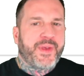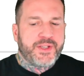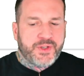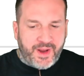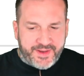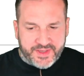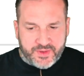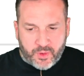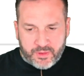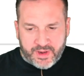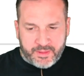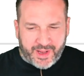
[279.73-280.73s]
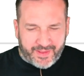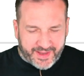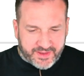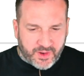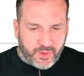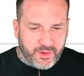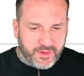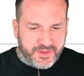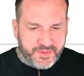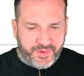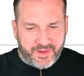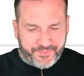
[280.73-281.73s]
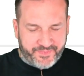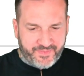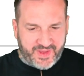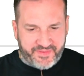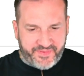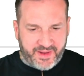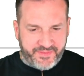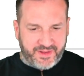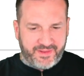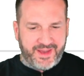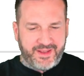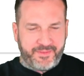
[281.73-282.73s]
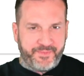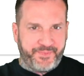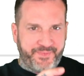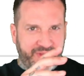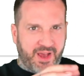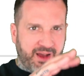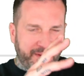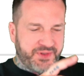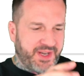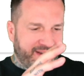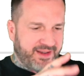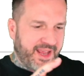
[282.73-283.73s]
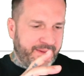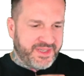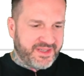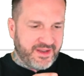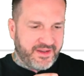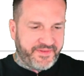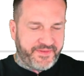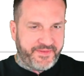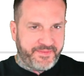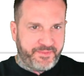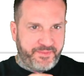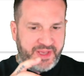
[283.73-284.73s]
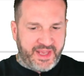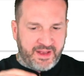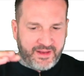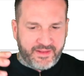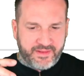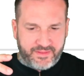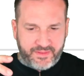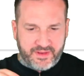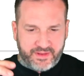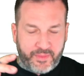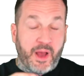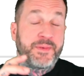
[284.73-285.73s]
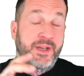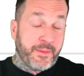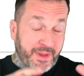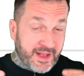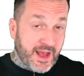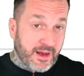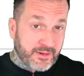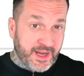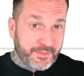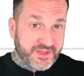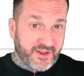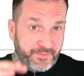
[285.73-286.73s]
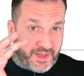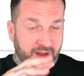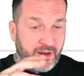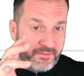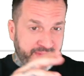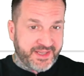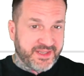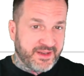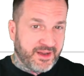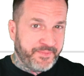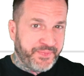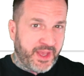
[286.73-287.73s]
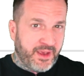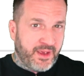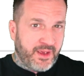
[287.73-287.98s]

I tried just ordering by like totals, but I found that like the object name stuff being and the object name and counter name stuff being all mixed up